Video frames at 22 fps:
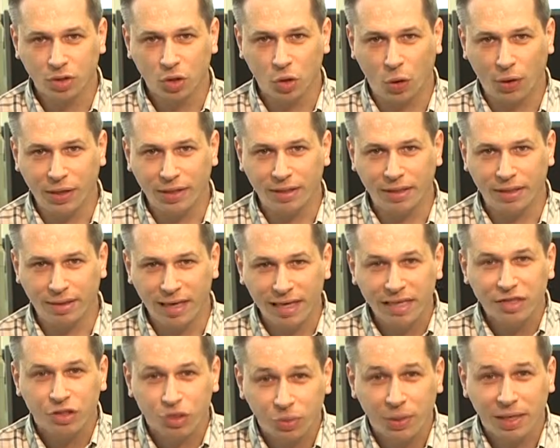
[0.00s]
got
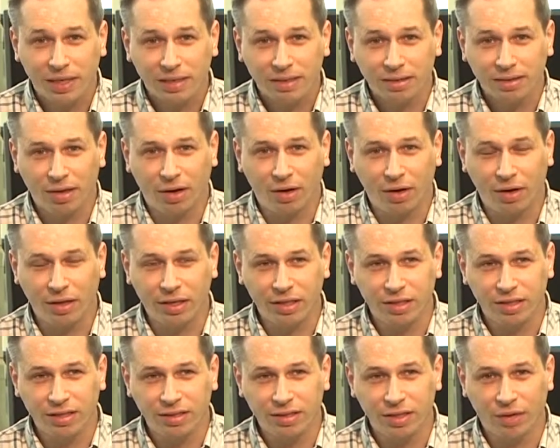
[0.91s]
into it, I
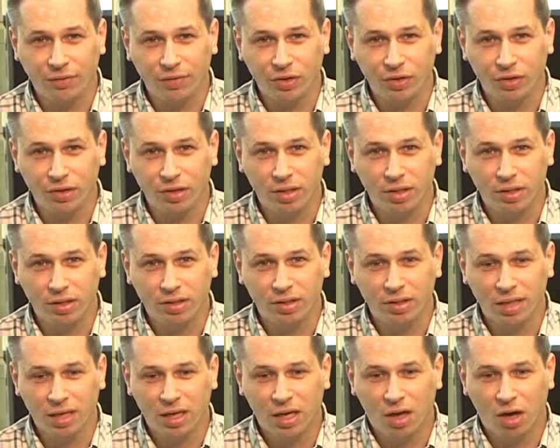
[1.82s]
discovered
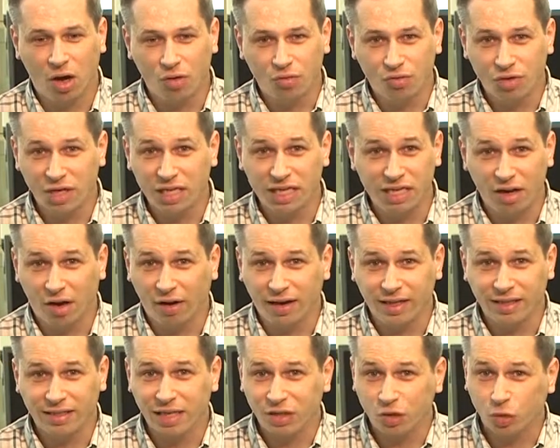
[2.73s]
that I really
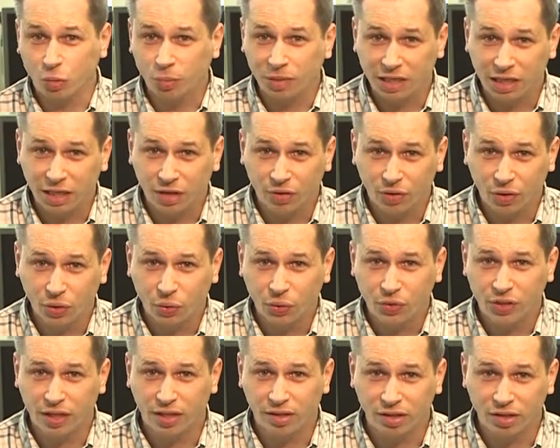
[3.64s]
liked dental
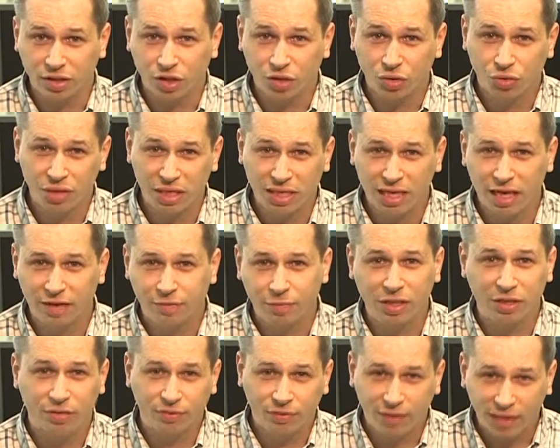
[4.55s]
materials, and the degree gave
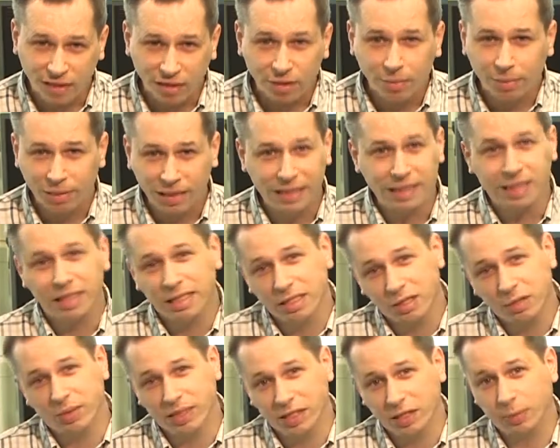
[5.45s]
me the flexibility
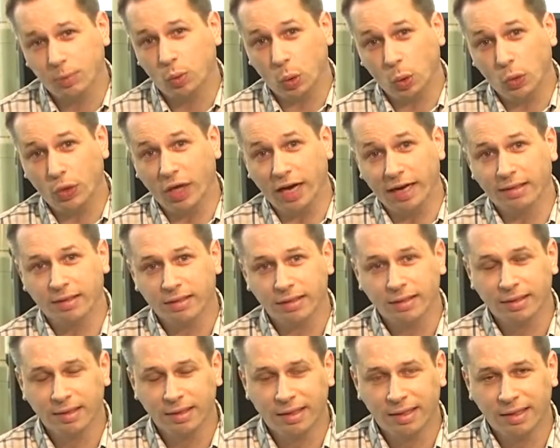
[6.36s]
to explore that.
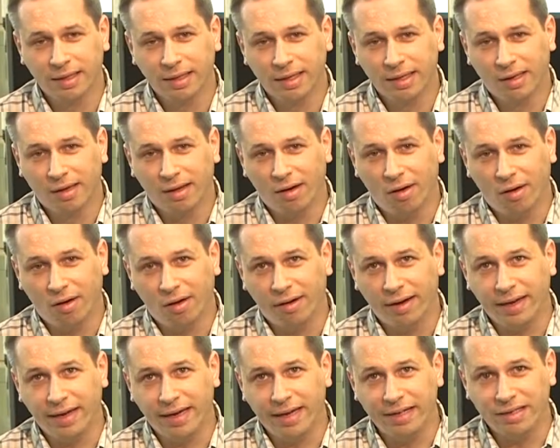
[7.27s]

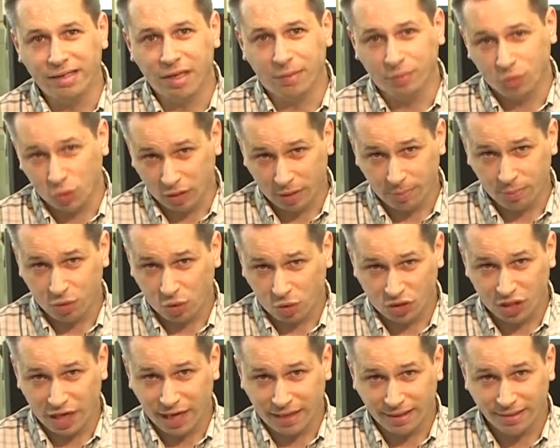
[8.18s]
I ended up doing a
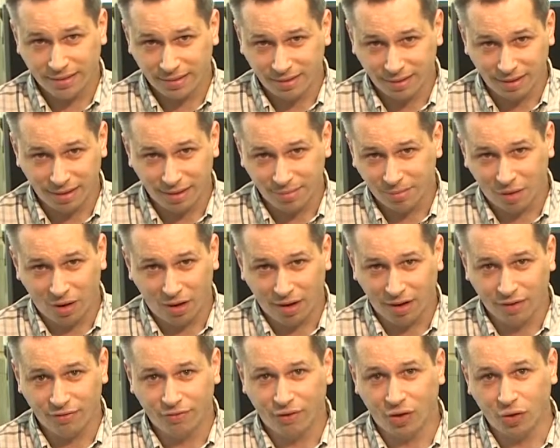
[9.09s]
project in
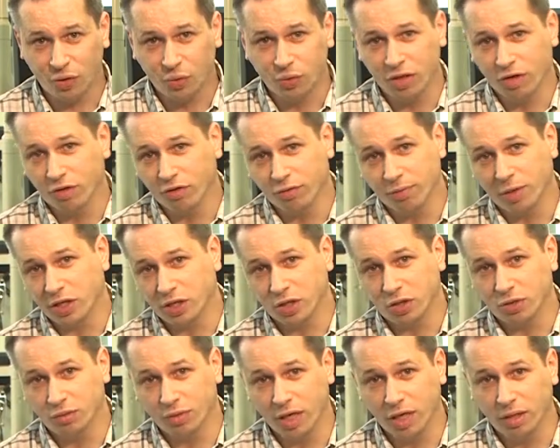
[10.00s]
my final year of my
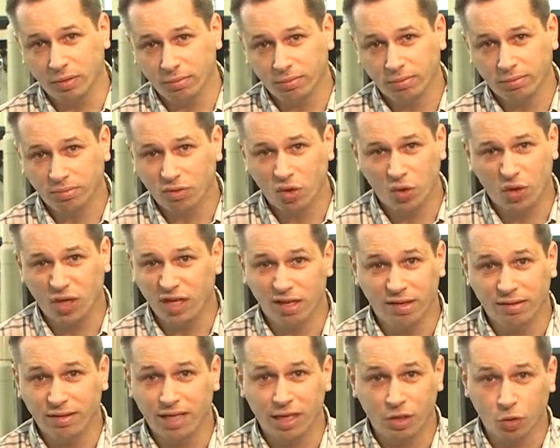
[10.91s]
degree looking
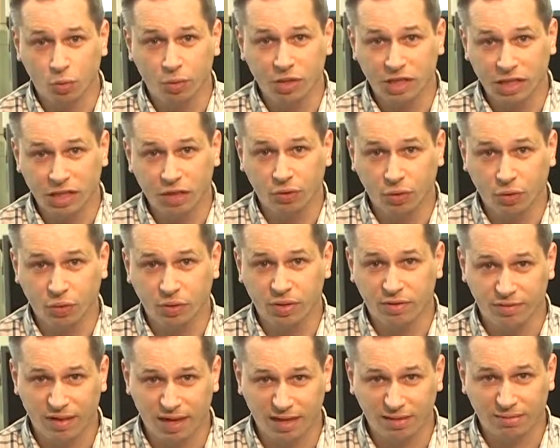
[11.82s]
at dental materials,
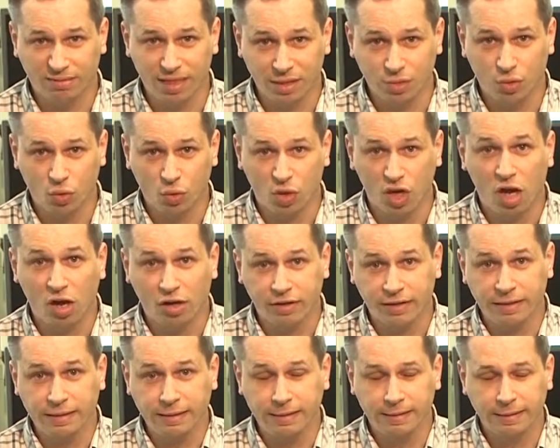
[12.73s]
in fact, dental
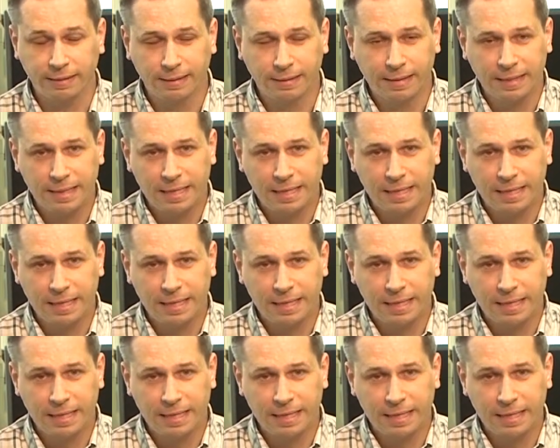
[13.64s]
glasses.